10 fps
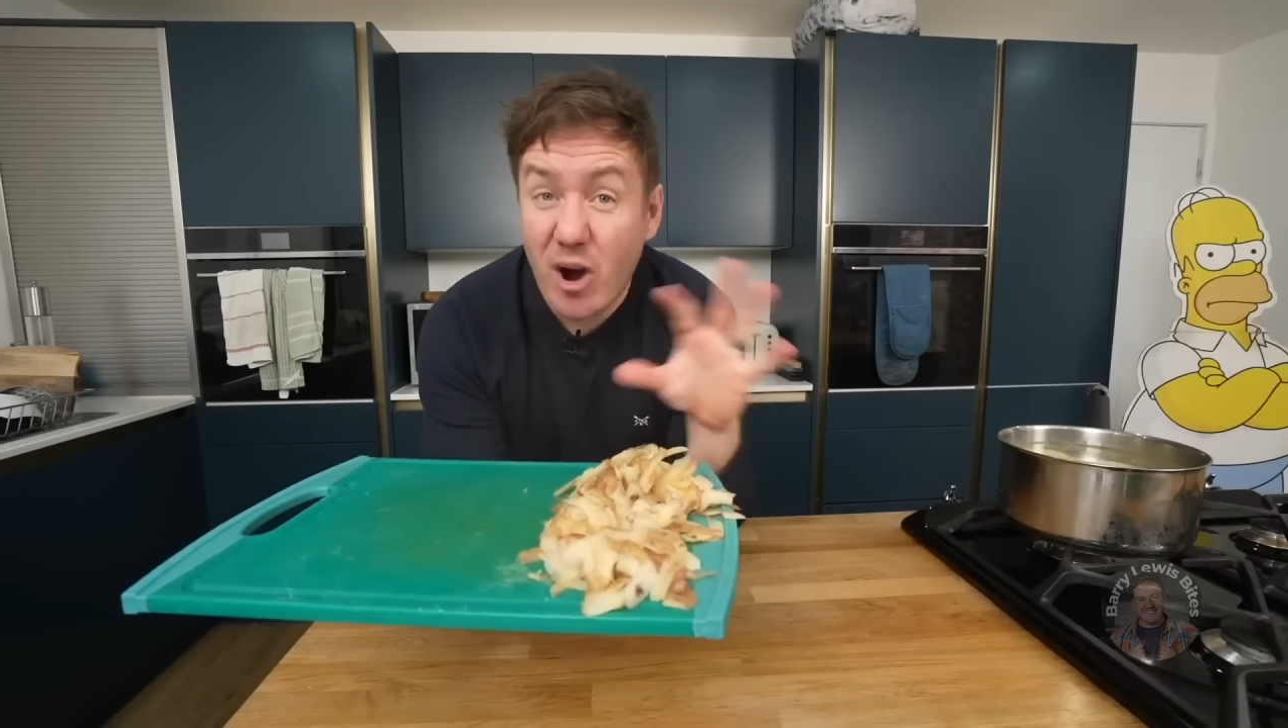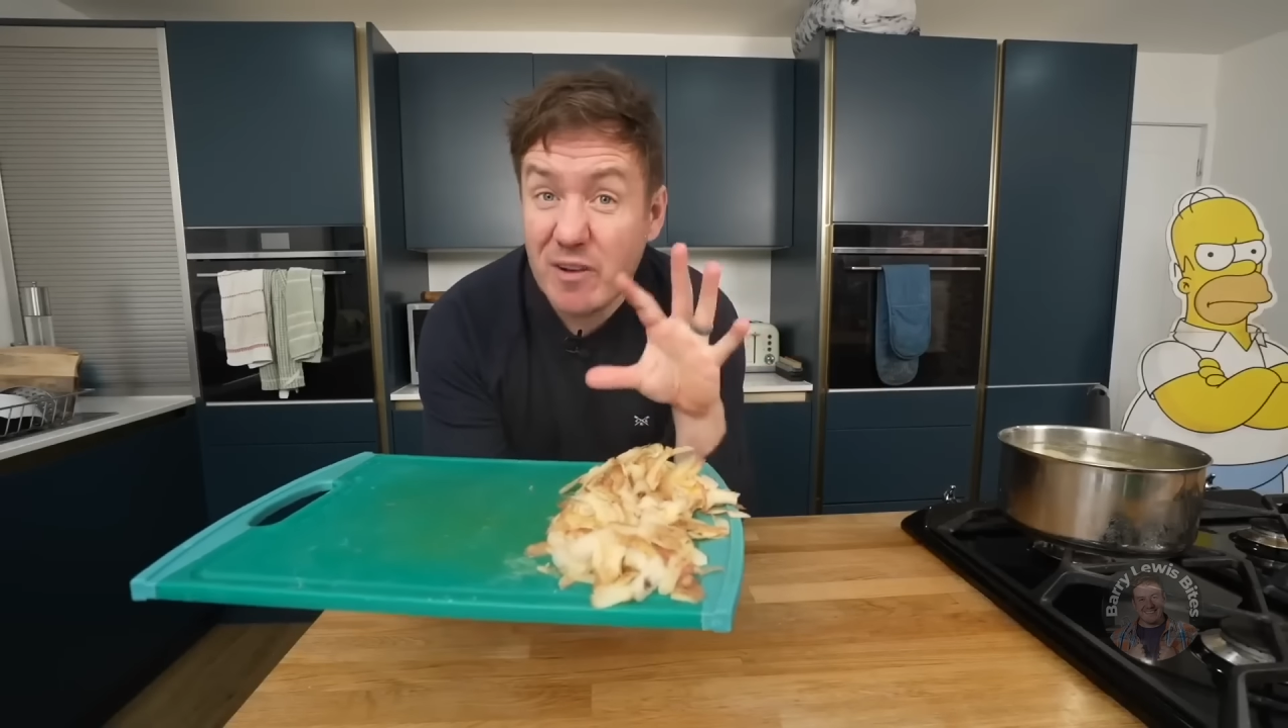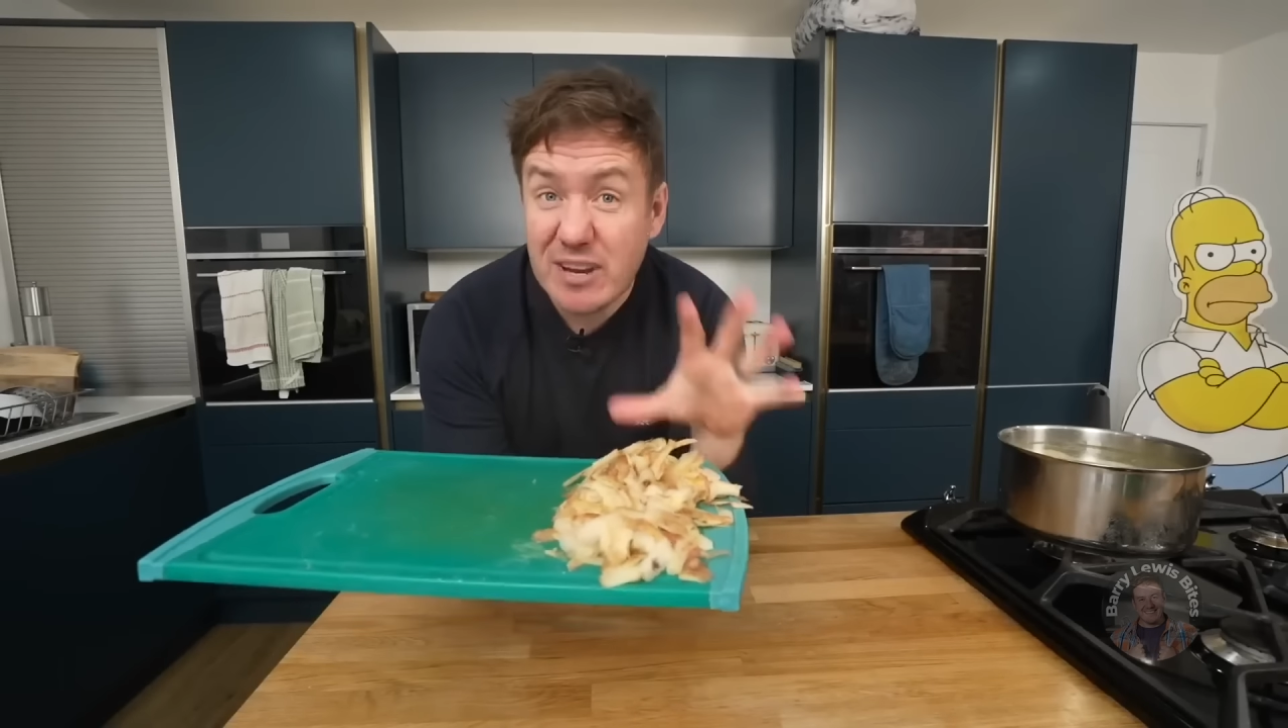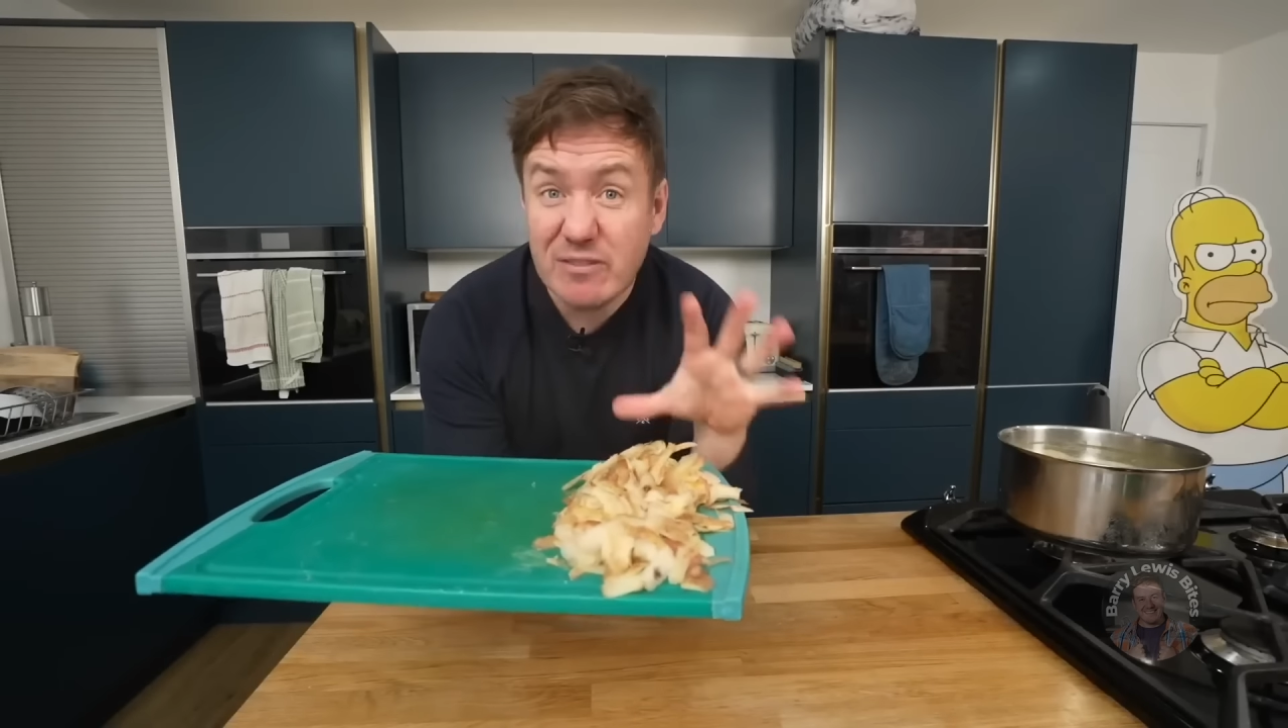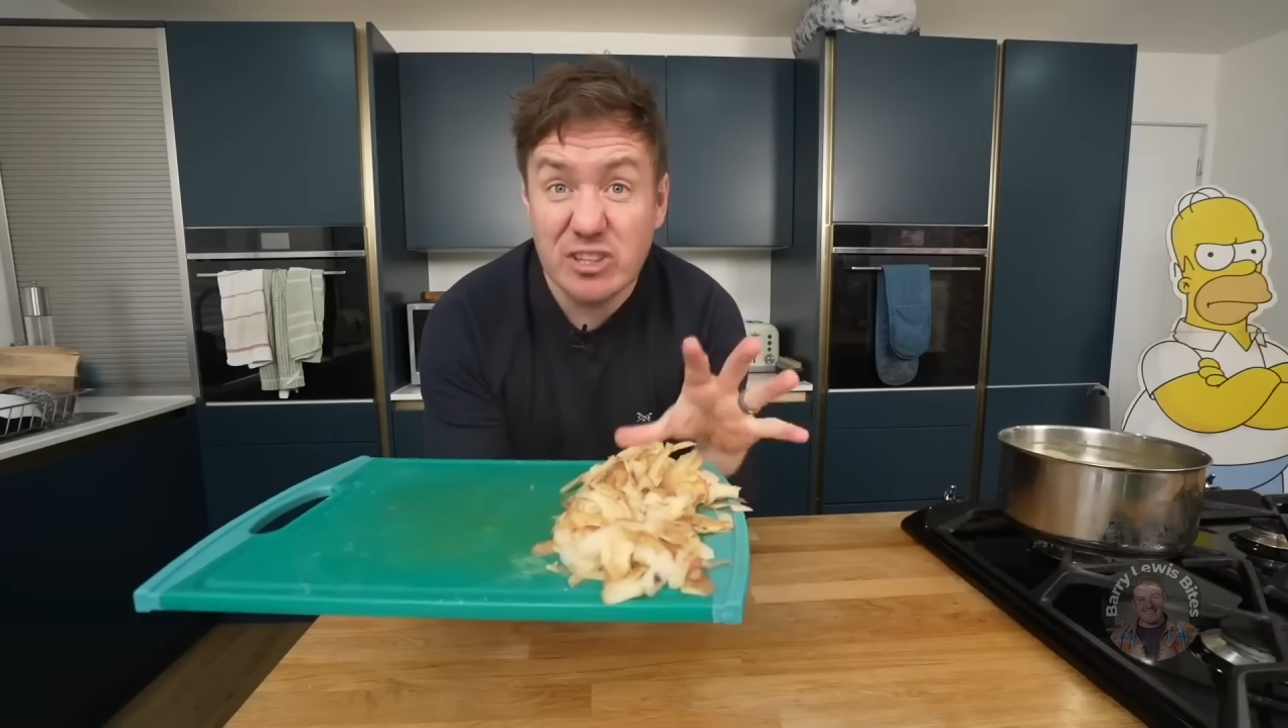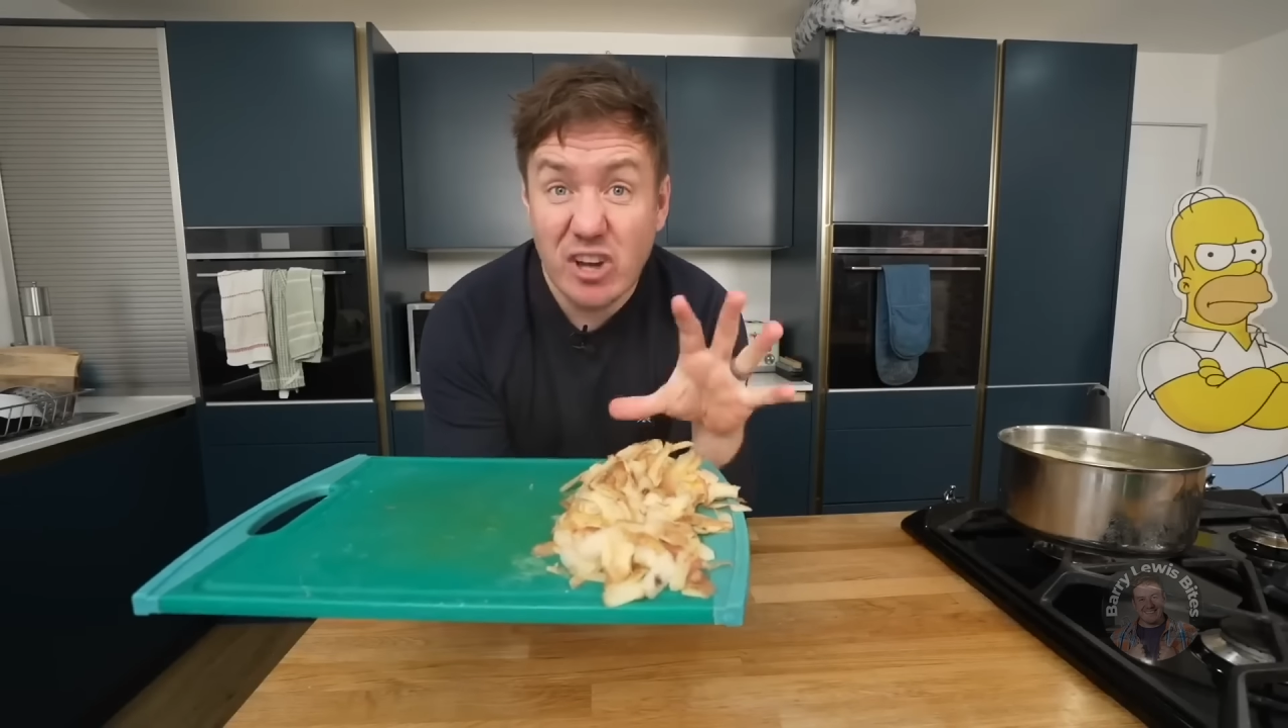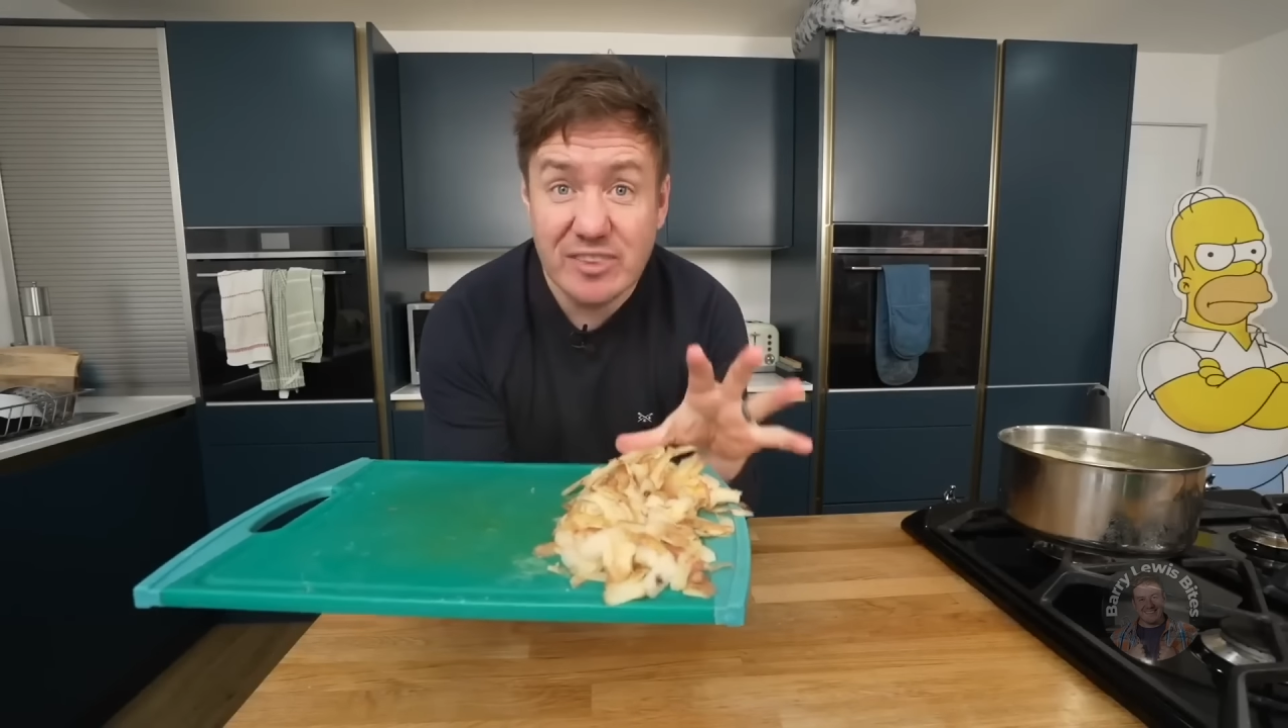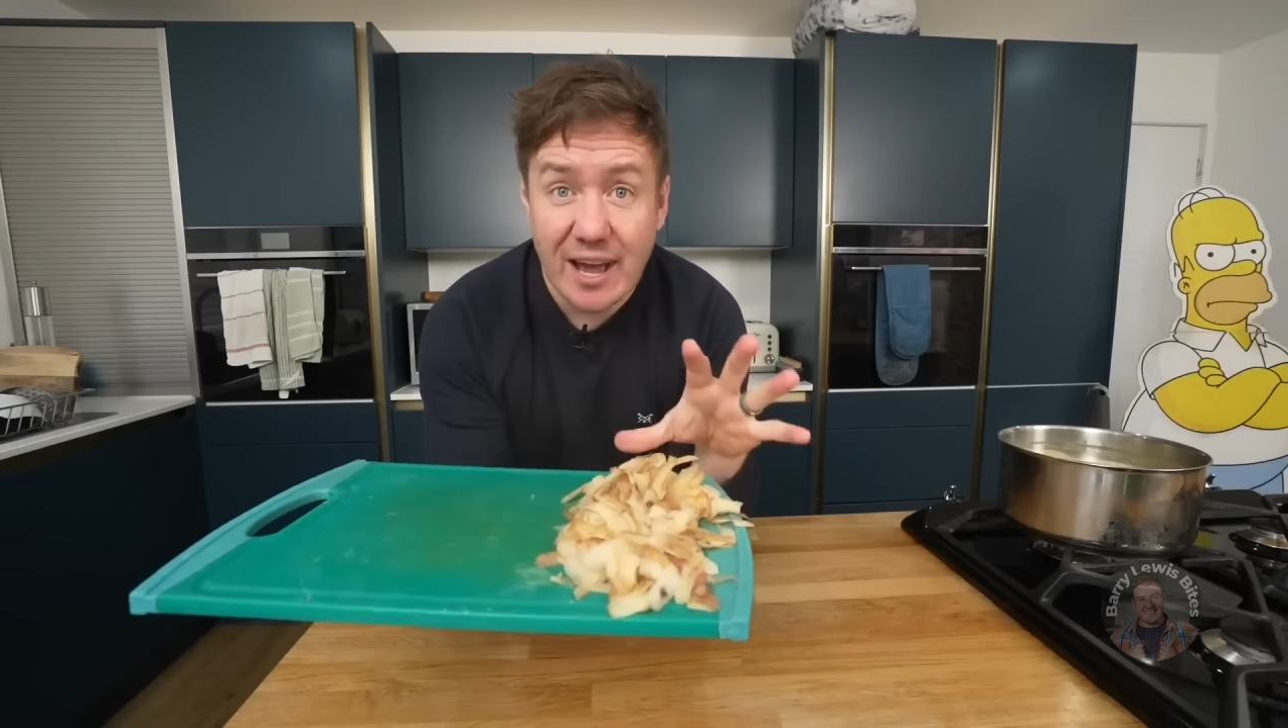I've never done